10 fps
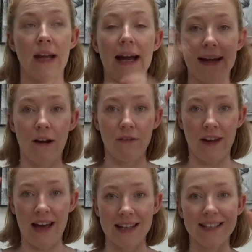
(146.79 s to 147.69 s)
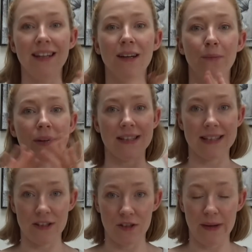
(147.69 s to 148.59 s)
and out of your head, because
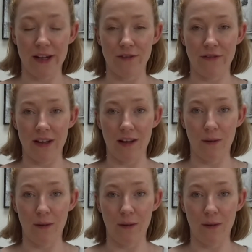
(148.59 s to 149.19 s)
that just makes you feel